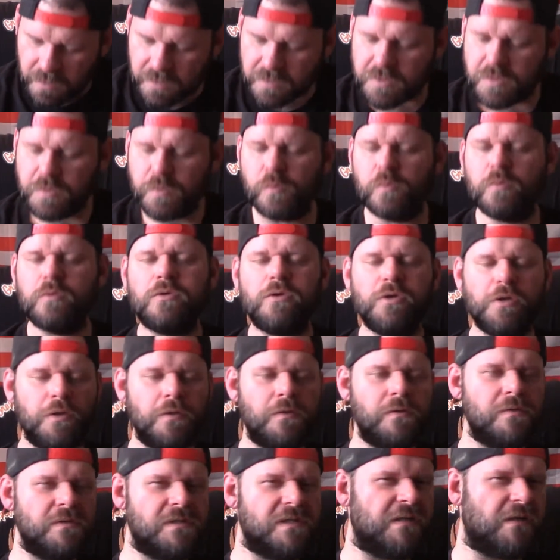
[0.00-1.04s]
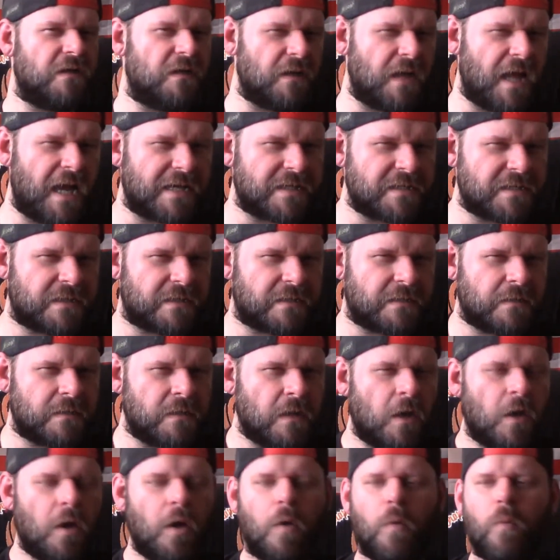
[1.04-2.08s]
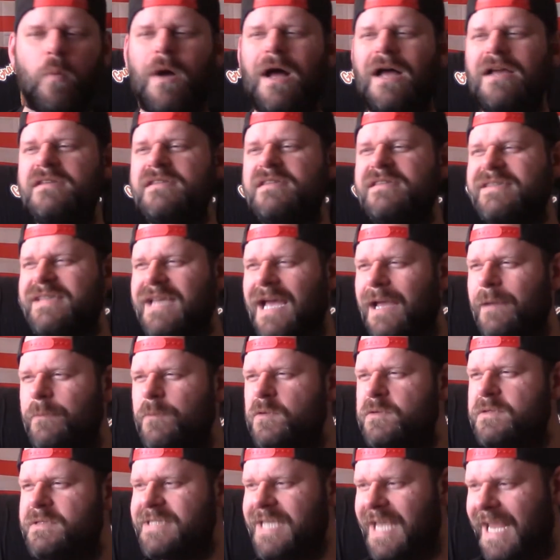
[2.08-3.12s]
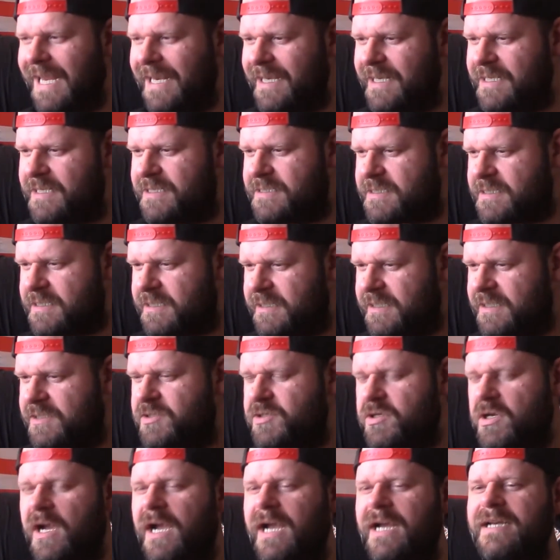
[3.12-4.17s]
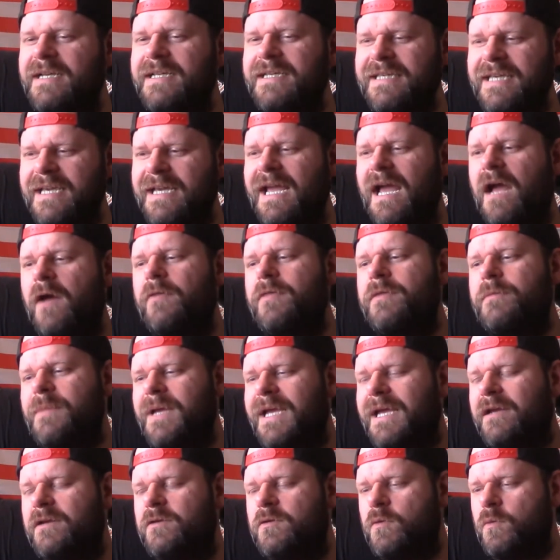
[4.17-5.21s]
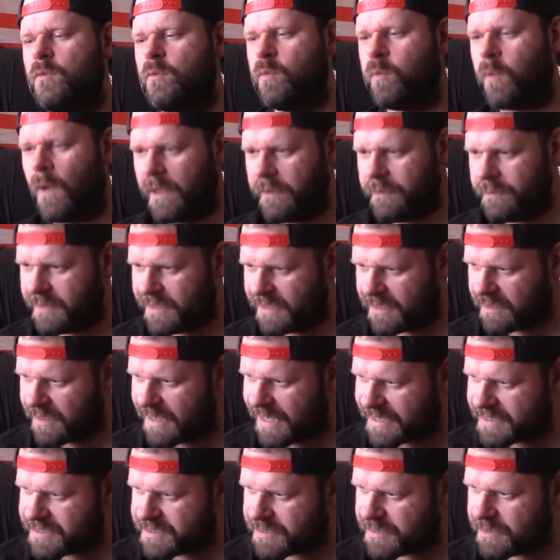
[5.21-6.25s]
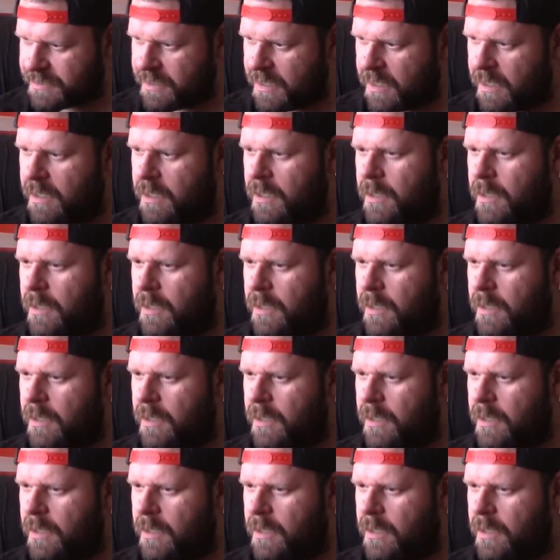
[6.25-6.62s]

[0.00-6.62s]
to lose an election while simultaneously trying to kick out the man who won the election